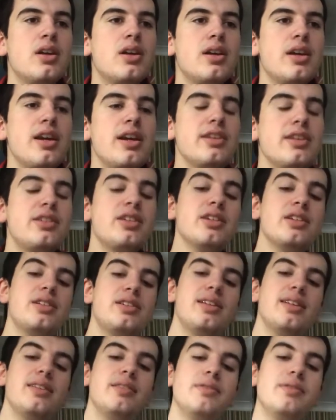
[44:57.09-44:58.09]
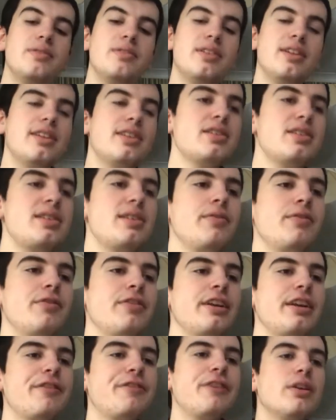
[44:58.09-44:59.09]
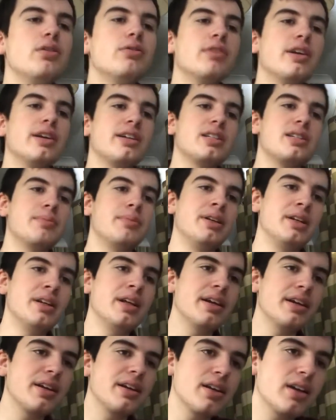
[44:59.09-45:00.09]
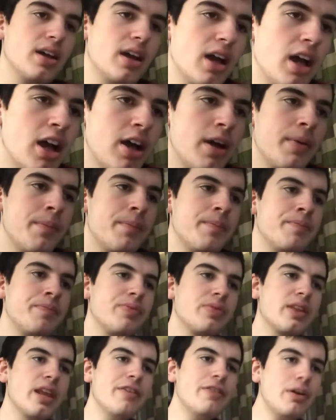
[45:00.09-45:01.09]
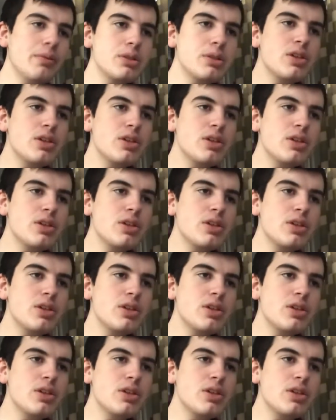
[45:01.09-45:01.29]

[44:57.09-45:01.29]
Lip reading: it just didn't really feel right to me. Like, if I'm to